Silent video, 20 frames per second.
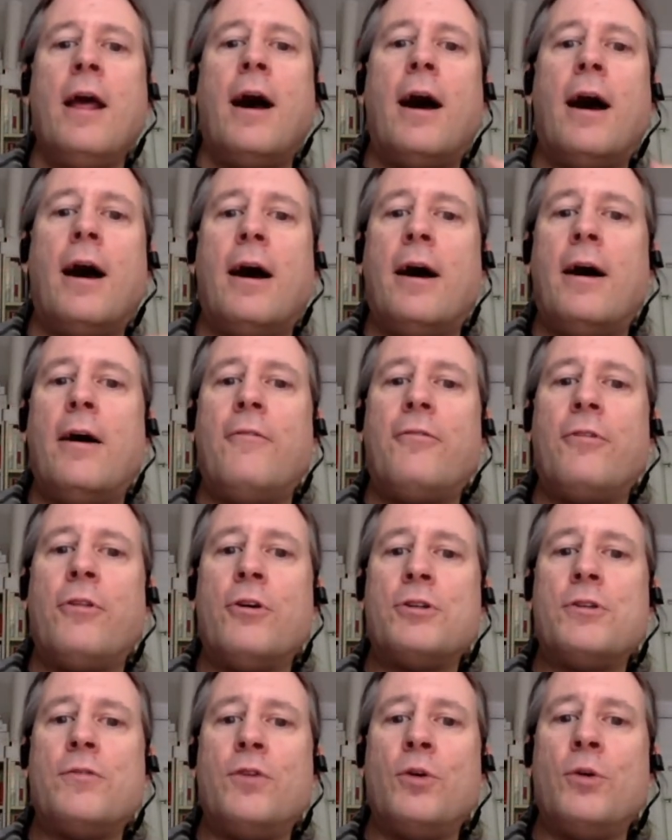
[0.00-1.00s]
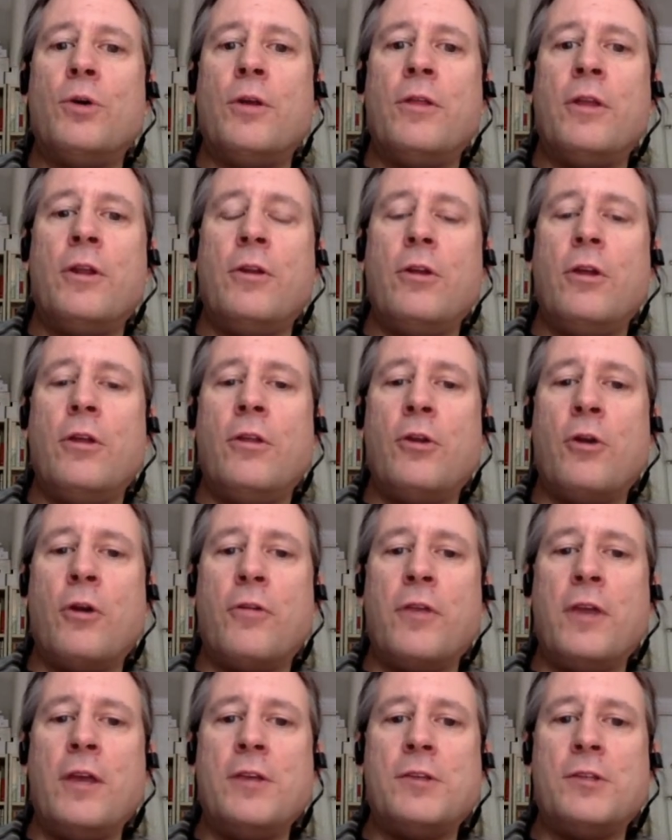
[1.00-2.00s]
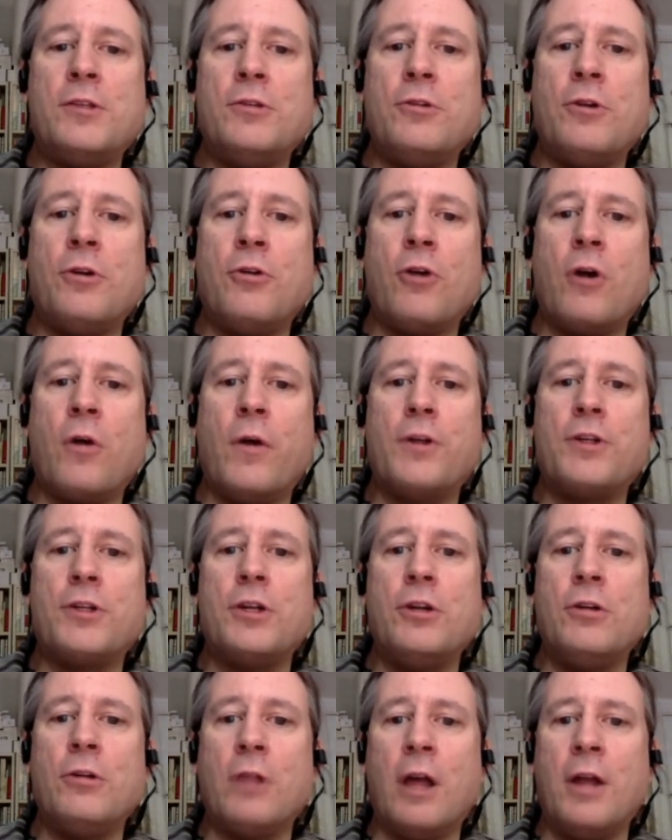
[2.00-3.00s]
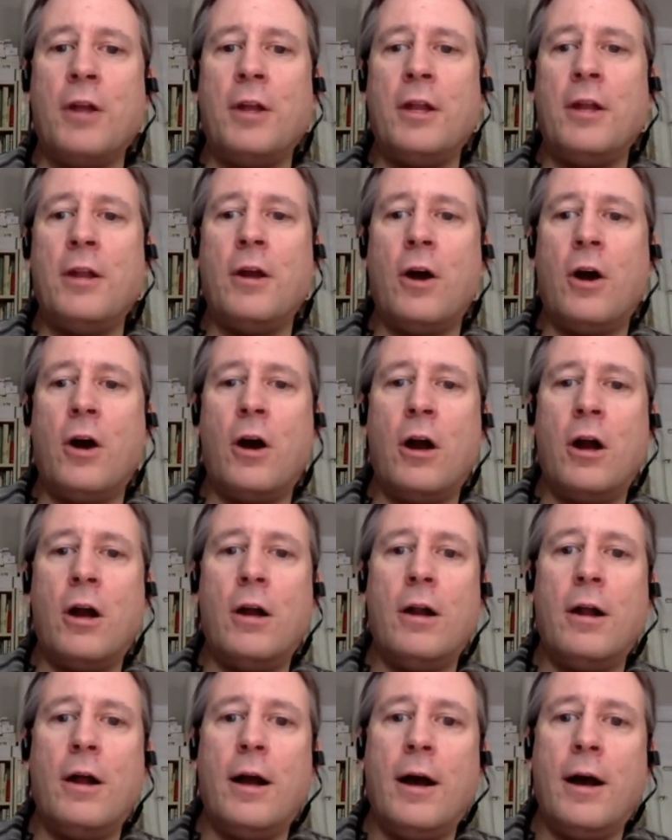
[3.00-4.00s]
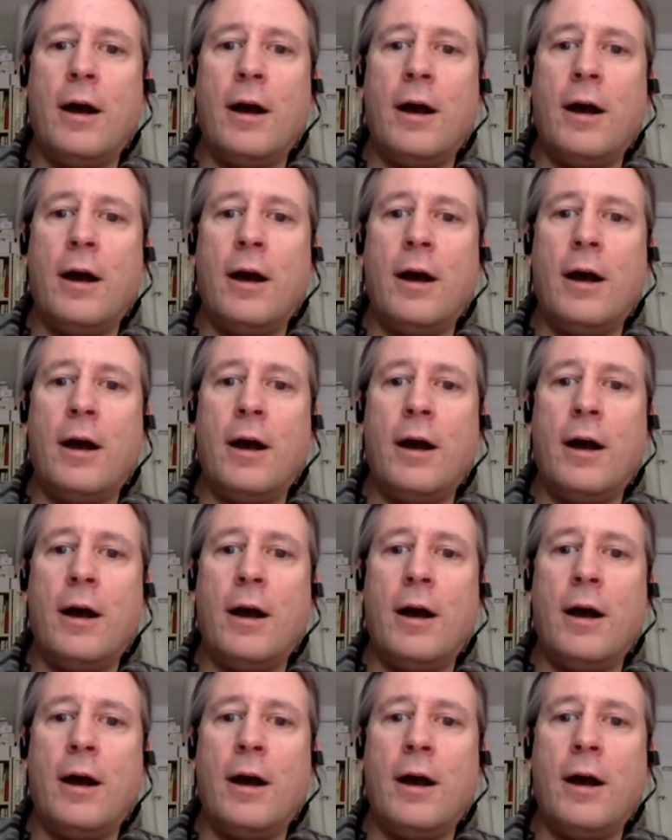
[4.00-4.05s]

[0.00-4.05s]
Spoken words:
For those of you who are in the Northeast, you know Norwich and New London are